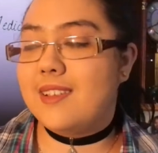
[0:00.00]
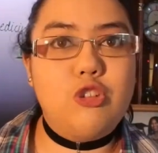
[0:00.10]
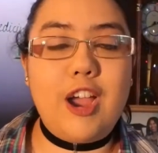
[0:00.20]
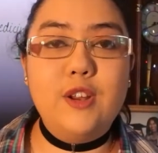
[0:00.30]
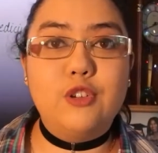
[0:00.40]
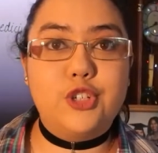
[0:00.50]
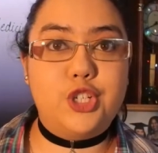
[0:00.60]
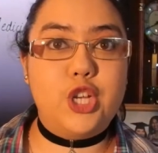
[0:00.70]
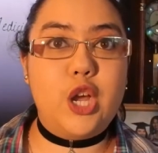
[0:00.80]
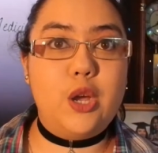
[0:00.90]
Try not to
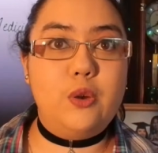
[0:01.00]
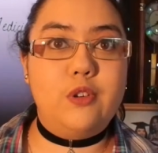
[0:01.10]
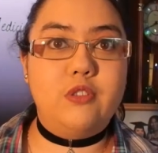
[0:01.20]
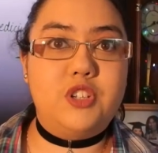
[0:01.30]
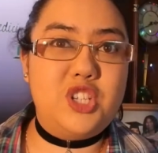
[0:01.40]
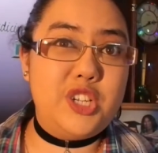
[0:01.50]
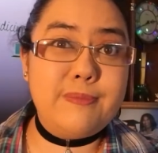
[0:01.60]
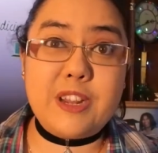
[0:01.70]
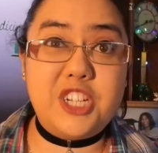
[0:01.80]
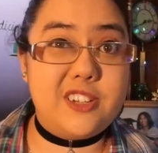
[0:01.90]
show
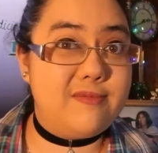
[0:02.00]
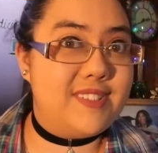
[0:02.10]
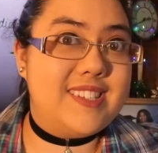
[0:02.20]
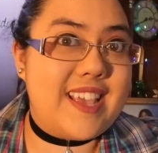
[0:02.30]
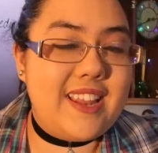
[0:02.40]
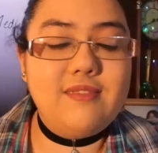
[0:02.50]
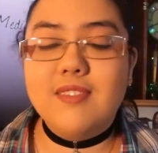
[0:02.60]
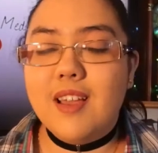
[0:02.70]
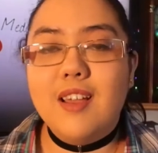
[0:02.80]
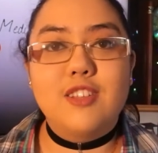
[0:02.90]
too much skin,
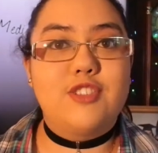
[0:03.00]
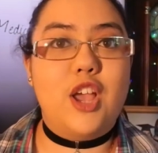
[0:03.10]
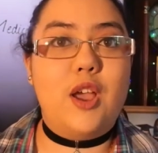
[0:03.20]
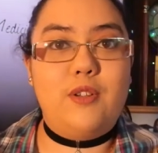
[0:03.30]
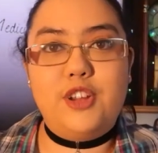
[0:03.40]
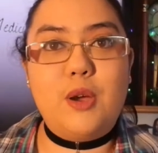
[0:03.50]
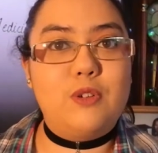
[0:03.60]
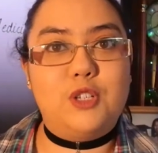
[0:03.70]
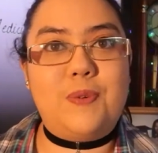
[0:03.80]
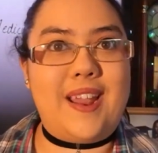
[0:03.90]
so you don't
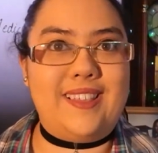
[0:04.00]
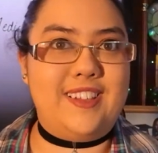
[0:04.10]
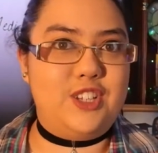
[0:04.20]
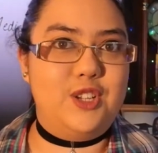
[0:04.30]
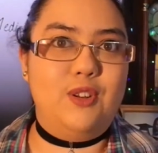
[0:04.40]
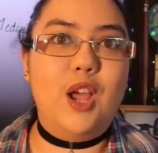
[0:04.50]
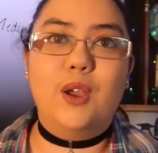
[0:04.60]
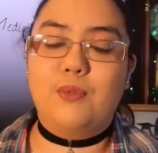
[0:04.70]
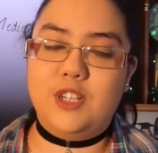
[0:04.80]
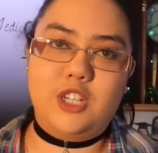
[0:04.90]
want to wear anything too
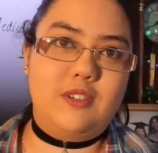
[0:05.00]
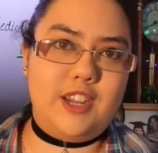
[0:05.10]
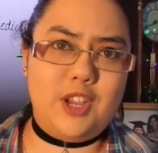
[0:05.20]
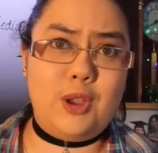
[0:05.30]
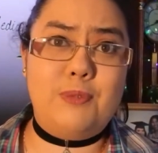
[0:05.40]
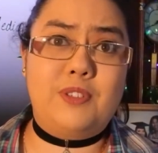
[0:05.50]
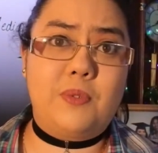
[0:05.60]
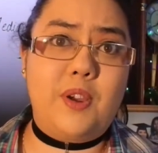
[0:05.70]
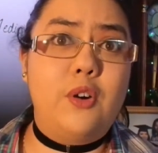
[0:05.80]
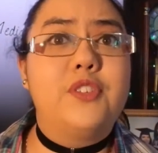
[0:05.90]
low, which I'd hope is
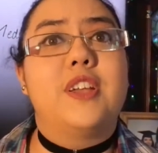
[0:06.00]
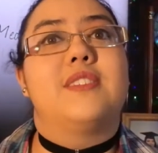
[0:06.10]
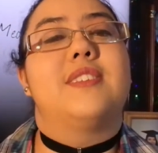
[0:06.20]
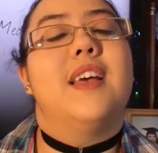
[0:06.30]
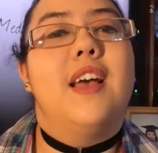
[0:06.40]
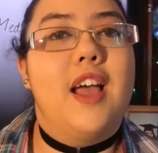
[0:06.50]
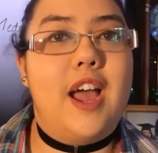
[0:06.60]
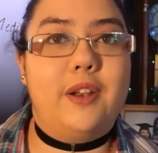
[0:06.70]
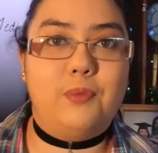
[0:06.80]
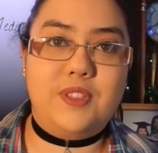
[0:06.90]
quite obvious.
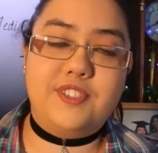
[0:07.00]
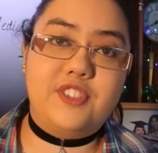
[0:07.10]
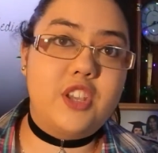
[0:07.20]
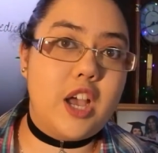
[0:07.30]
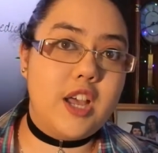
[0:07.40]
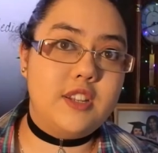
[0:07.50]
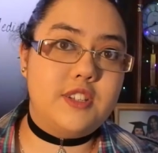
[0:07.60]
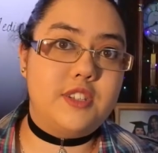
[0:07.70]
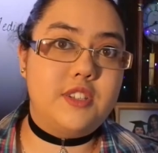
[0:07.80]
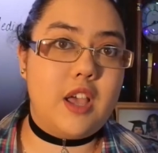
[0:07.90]
And with
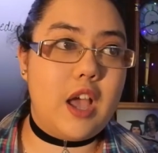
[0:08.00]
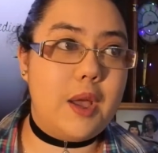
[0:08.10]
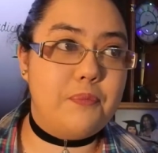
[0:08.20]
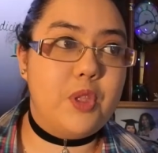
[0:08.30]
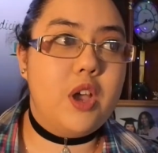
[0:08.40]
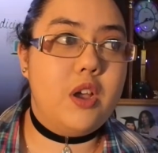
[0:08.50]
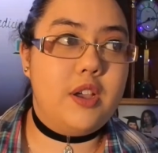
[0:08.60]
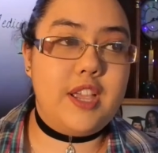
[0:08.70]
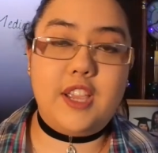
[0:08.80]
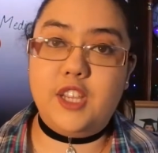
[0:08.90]
skirts,
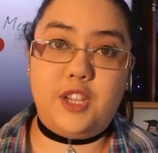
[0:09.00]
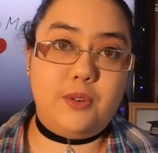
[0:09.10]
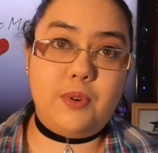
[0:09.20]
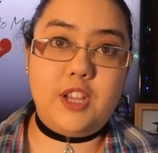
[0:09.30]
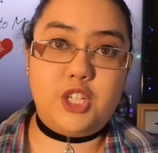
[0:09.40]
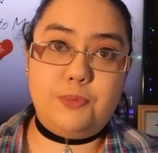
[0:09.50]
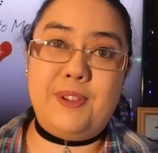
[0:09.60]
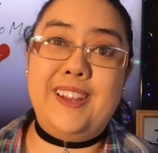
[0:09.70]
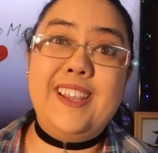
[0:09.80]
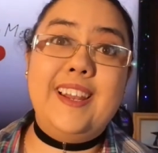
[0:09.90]
should
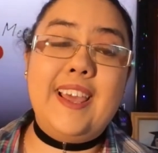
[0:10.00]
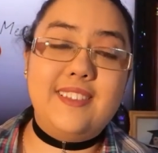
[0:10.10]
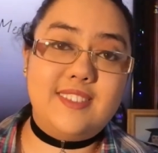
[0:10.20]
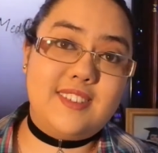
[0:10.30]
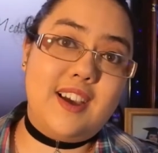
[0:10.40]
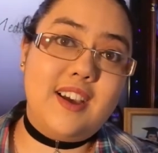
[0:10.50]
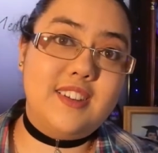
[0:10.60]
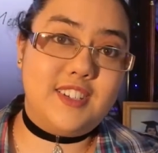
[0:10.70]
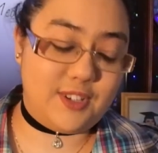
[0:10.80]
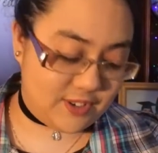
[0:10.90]
be a knee-length
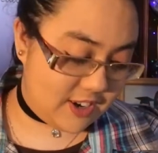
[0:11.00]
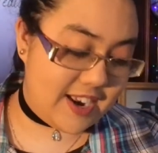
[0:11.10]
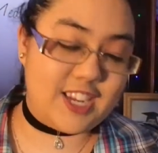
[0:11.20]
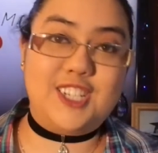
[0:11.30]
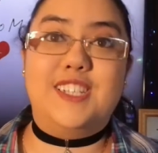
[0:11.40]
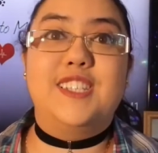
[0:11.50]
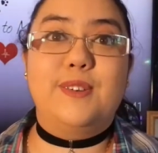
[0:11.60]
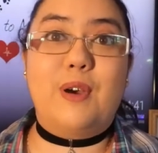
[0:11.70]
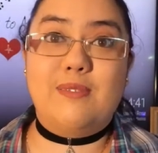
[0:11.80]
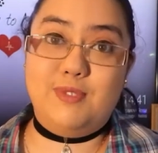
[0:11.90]
skirt. You can't actually
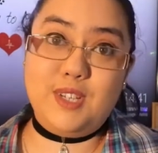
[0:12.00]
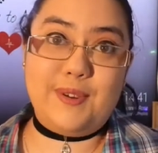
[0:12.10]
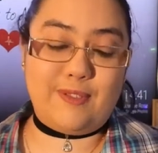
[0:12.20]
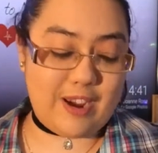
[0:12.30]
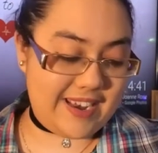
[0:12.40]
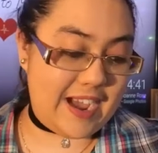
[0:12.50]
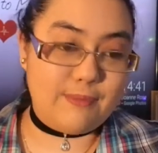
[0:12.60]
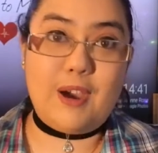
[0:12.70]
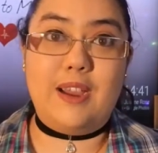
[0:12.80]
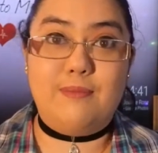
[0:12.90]
see what I'm doing right
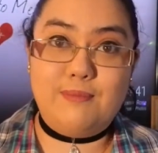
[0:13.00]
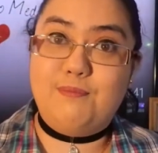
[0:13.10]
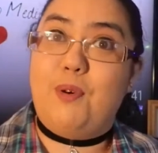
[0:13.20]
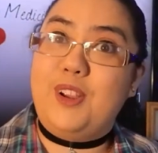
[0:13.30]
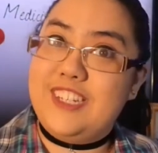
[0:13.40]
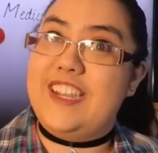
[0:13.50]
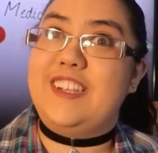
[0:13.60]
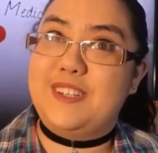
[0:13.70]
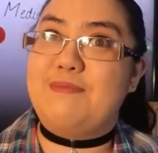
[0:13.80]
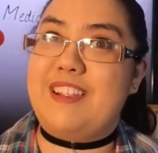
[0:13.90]
now, but I'm
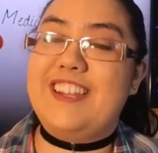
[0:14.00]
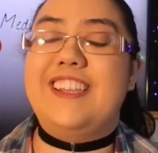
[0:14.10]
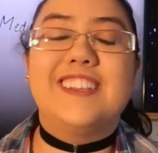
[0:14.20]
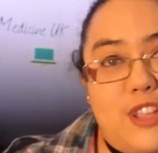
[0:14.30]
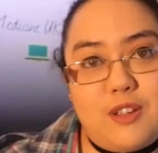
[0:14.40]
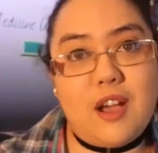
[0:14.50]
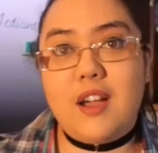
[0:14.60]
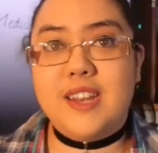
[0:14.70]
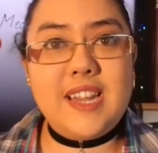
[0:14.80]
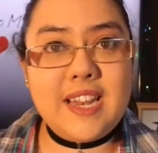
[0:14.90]
pointing to my knee. So
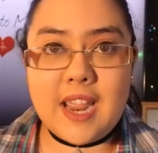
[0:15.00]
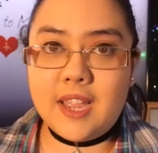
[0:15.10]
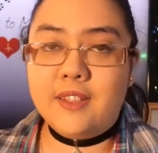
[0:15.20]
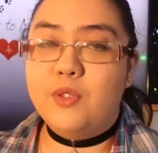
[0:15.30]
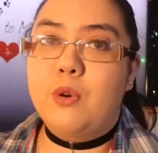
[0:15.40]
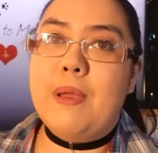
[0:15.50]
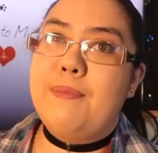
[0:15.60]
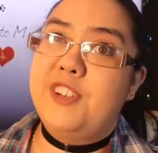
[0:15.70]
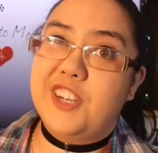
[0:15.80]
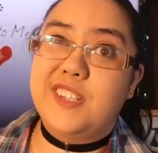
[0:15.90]
knee-length or
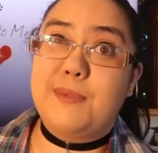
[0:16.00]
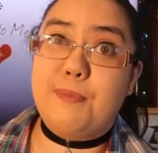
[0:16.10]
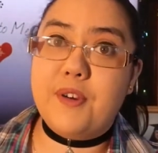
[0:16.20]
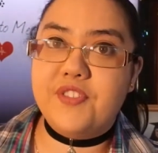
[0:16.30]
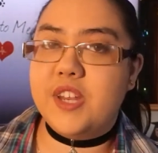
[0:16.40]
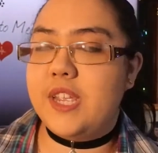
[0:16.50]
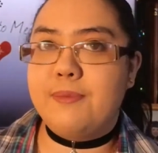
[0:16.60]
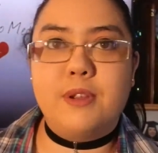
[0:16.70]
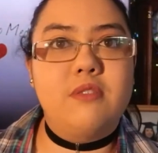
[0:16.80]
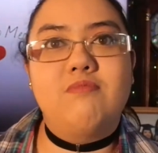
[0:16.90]
maybe just above the
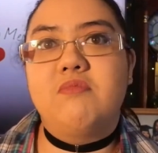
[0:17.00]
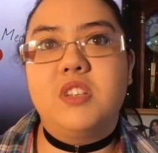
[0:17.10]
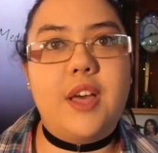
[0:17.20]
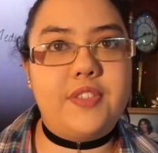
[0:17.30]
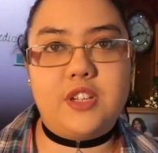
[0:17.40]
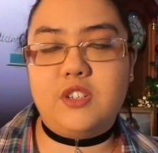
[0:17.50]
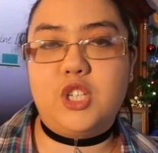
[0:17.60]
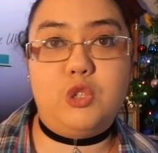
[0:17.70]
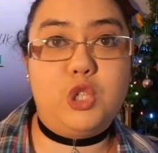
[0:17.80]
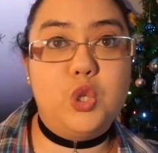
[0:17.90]
knee, but nothing
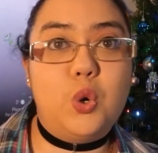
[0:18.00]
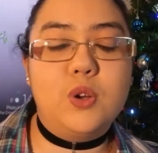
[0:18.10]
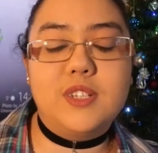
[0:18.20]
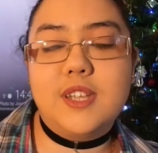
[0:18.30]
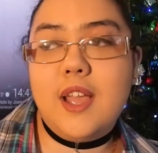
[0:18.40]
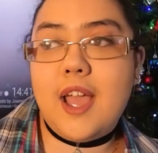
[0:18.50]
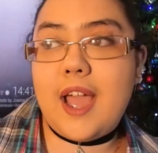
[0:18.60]
too short.